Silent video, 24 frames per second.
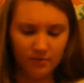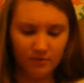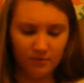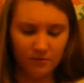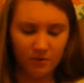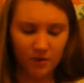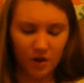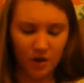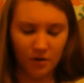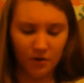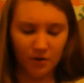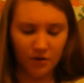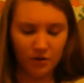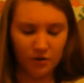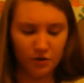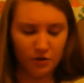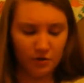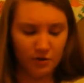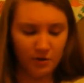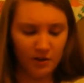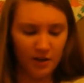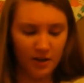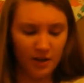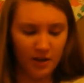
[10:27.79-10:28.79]
I'm not really sure
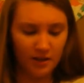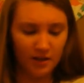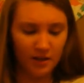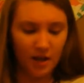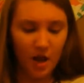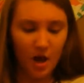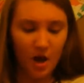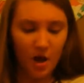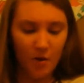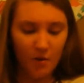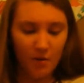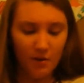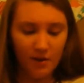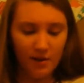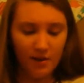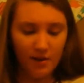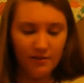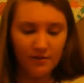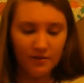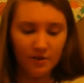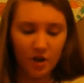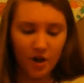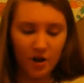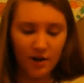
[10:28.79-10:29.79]
what that is. We
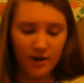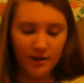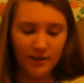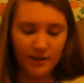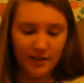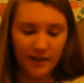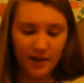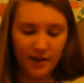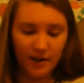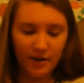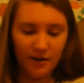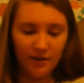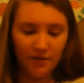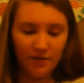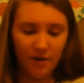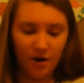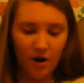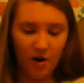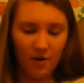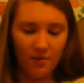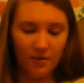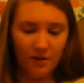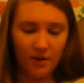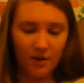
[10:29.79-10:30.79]
lived on a dairy
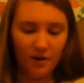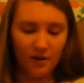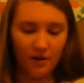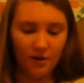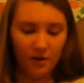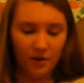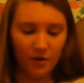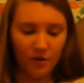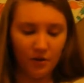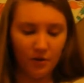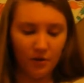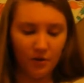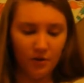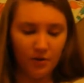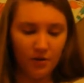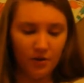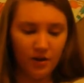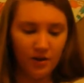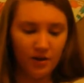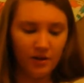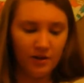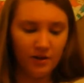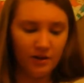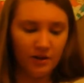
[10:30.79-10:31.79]
farm in
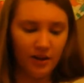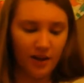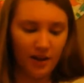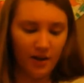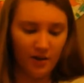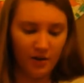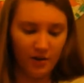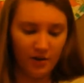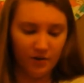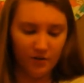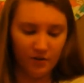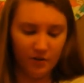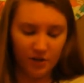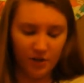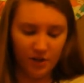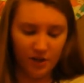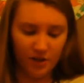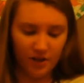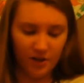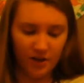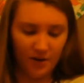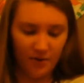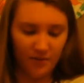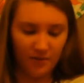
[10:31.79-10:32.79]
Loudoun County,
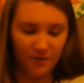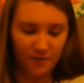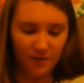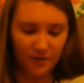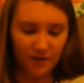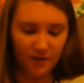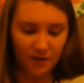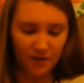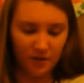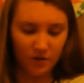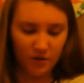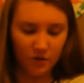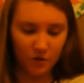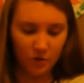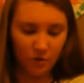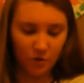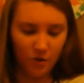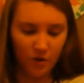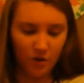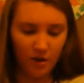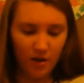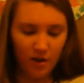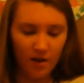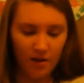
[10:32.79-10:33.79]
Virginia. The
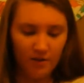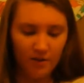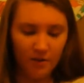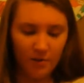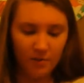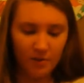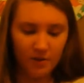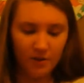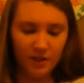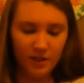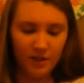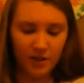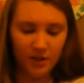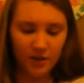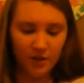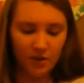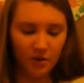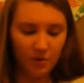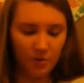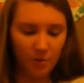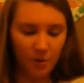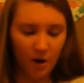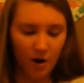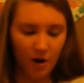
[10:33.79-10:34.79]
soil of the particular
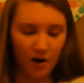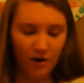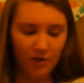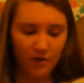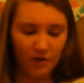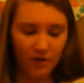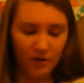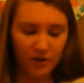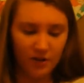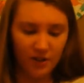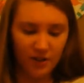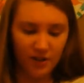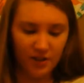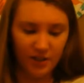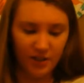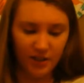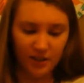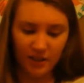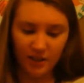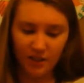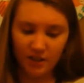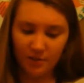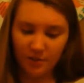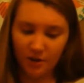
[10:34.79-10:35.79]
part of Virginia is
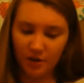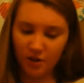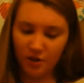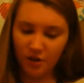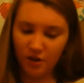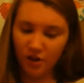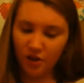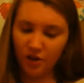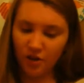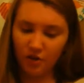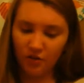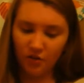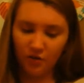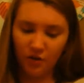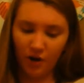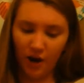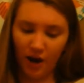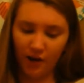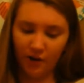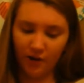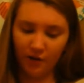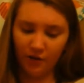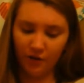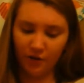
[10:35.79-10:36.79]
especially good for
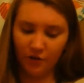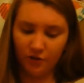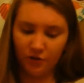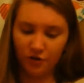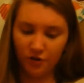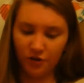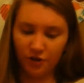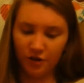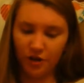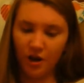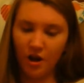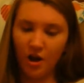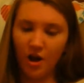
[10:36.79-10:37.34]
agriculture.